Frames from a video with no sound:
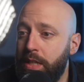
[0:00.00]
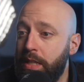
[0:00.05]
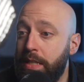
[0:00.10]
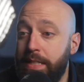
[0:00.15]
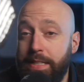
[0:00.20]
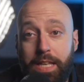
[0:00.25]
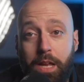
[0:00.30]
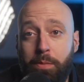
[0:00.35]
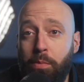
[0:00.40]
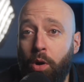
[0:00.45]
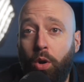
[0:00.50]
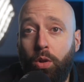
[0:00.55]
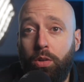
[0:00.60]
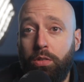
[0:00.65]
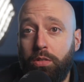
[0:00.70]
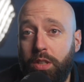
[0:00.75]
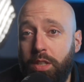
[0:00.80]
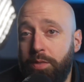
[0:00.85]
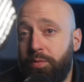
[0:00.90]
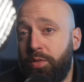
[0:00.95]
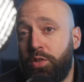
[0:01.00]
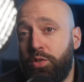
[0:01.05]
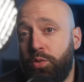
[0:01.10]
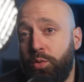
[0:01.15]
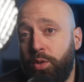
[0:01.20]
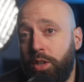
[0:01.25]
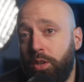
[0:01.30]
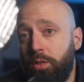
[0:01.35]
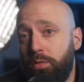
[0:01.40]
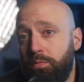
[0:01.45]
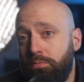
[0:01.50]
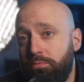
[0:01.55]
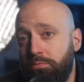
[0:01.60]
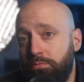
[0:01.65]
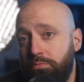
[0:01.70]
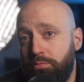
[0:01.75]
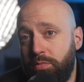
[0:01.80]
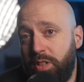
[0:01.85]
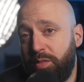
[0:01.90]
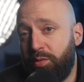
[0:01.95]
Same hole, different studio,
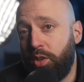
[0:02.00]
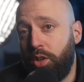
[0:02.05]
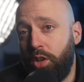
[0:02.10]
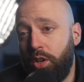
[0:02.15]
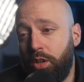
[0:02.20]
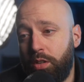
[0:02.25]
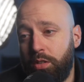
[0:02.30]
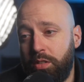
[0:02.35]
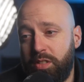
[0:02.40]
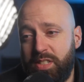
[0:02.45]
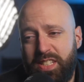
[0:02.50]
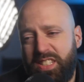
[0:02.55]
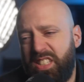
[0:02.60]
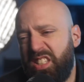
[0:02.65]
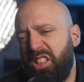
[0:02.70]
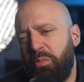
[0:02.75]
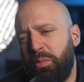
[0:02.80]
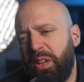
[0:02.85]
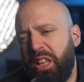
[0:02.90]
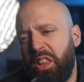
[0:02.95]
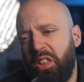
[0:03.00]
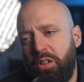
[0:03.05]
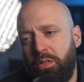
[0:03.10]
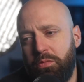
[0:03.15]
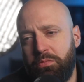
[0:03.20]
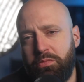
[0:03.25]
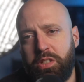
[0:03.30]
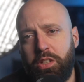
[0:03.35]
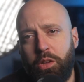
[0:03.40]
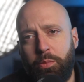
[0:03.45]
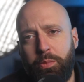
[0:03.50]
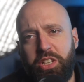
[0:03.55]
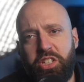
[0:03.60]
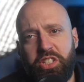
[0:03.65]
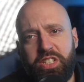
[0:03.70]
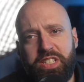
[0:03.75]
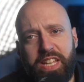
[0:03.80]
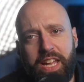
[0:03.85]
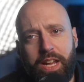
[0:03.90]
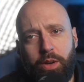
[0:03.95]
different look. Still me though. Still me
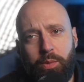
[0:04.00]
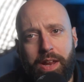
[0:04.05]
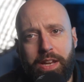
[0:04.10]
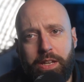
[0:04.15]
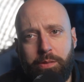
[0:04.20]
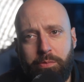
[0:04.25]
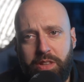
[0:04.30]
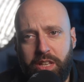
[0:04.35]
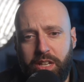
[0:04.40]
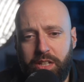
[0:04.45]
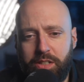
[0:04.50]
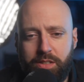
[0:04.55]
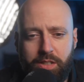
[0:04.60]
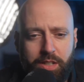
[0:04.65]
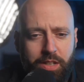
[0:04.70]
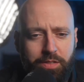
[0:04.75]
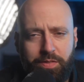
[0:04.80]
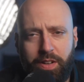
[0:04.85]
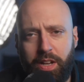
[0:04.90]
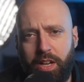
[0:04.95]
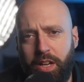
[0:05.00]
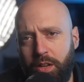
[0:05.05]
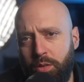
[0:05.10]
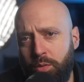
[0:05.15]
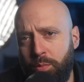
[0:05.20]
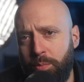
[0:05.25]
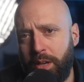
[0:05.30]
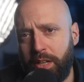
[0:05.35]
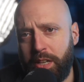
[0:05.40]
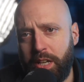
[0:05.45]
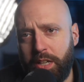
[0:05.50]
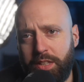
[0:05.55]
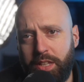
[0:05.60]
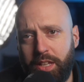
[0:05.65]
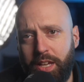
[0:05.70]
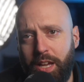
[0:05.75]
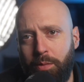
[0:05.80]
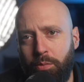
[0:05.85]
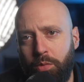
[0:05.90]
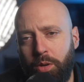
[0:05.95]
just saying random things. I kicked the
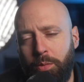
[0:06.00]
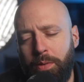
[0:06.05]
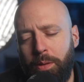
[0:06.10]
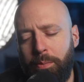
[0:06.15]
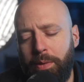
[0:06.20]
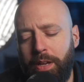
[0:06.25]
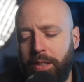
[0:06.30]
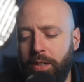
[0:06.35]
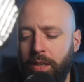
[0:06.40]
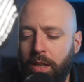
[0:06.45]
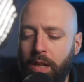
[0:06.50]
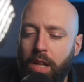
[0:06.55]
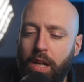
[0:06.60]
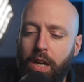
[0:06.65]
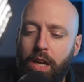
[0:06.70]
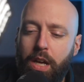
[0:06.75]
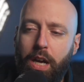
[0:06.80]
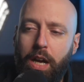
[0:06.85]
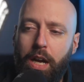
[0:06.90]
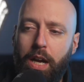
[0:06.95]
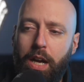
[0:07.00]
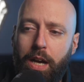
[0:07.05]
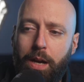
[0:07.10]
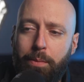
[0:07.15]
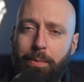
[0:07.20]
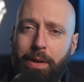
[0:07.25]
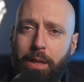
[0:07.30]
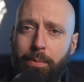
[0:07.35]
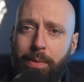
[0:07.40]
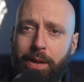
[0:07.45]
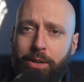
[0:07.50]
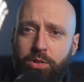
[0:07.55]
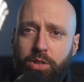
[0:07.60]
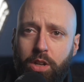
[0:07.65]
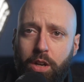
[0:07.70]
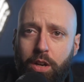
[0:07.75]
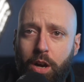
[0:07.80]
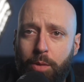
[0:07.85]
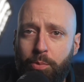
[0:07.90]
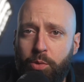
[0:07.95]
camera. My bad.
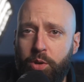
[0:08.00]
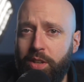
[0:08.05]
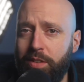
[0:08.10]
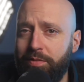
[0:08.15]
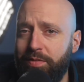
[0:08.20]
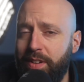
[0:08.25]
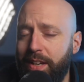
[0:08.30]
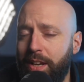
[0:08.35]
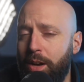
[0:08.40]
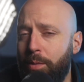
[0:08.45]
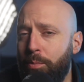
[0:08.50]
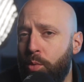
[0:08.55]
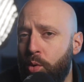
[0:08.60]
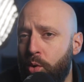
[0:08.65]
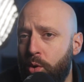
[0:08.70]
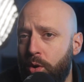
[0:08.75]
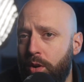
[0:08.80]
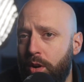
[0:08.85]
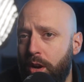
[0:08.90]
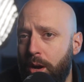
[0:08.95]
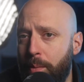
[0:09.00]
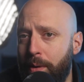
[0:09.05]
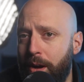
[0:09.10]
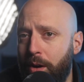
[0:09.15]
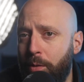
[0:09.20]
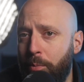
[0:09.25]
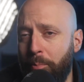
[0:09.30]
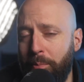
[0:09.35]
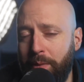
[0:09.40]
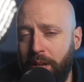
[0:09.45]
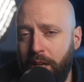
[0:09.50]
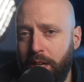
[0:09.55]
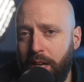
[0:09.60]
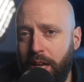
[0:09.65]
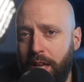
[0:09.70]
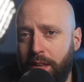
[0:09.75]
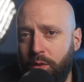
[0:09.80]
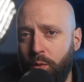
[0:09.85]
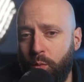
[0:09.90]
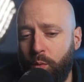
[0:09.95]
Balabanos.com, where you can find out more about me
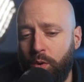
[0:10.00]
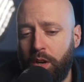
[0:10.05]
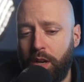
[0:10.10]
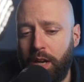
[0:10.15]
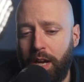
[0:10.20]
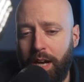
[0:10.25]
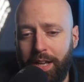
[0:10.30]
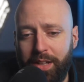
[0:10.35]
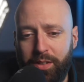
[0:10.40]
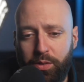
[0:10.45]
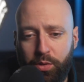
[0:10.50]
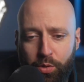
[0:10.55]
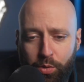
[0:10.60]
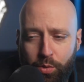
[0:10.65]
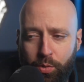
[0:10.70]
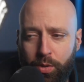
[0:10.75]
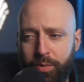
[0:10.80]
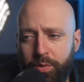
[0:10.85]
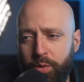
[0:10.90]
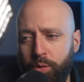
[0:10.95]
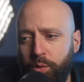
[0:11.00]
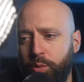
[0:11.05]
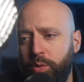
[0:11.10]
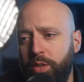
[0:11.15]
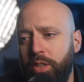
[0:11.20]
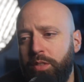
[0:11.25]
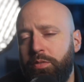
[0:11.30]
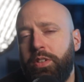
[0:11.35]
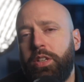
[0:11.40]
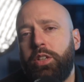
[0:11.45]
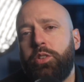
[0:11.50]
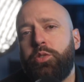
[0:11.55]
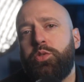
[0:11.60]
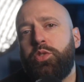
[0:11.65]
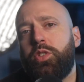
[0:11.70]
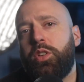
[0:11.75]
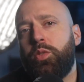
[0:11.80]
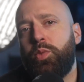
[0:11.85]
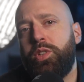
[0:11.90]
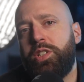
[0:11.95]
and the work I do. If you do need videos, you
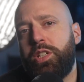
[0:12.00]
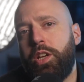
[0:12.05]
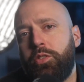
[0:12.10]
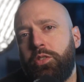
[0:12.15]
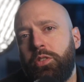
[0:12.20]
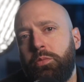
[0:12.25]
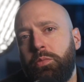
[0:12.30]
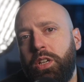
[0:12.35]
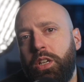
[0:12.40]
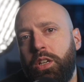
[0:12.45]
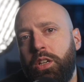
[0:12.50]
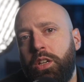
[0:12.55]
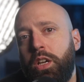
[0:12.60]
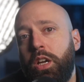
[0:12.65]
can reach out to me.